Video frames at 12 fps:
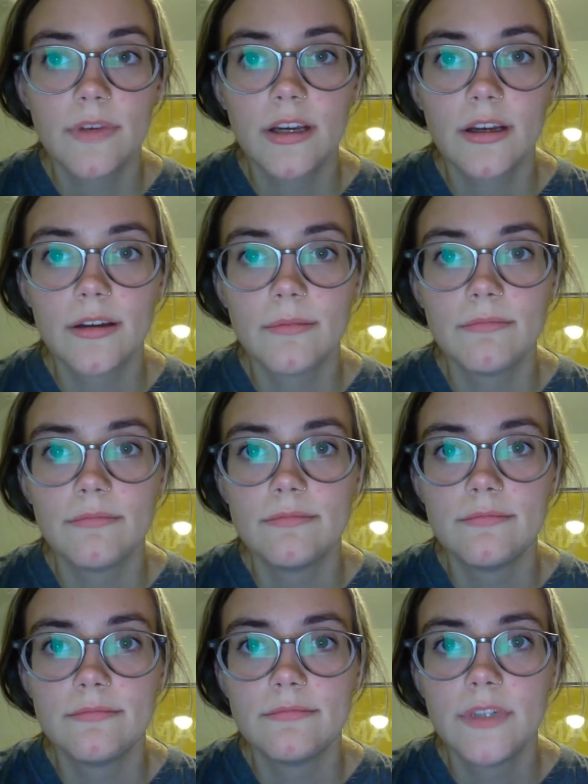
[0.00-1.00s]
It
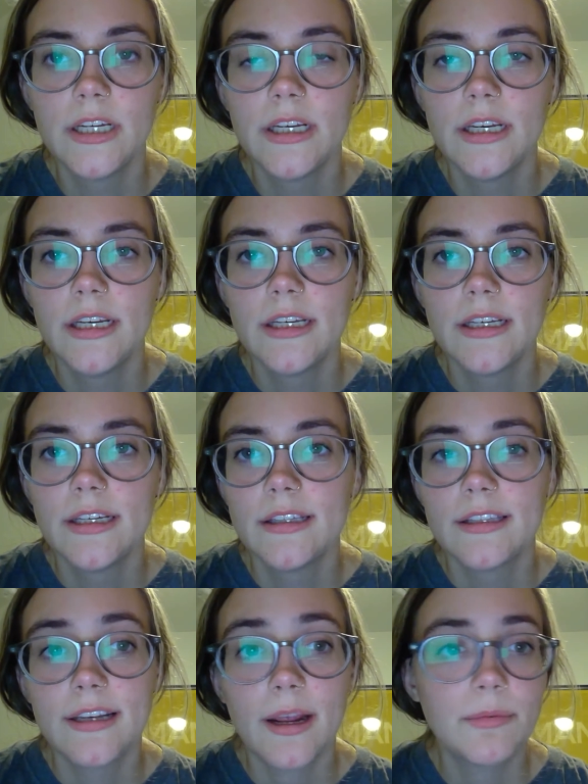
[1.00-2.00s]

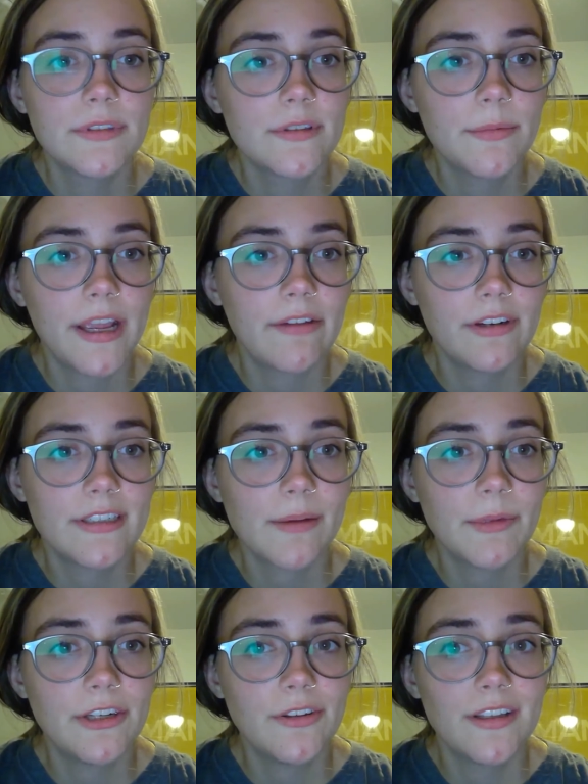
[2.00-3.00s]
happens to me every
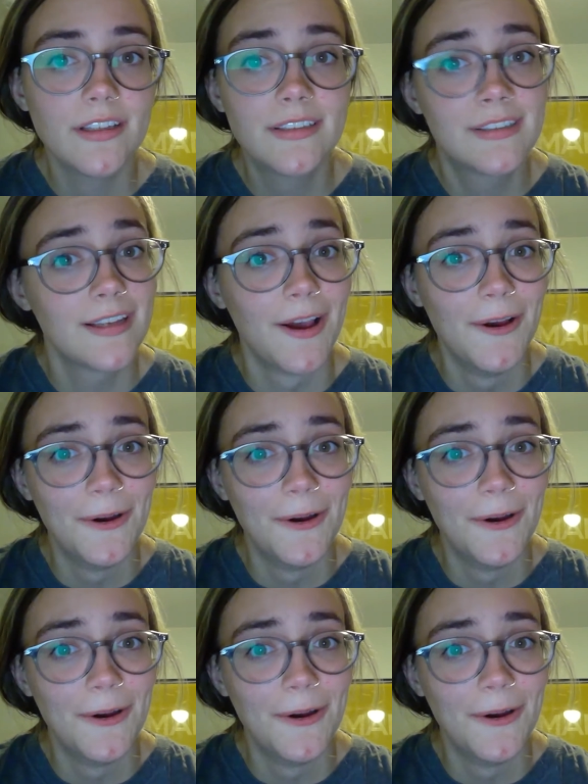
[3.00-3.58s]
time I do this, so.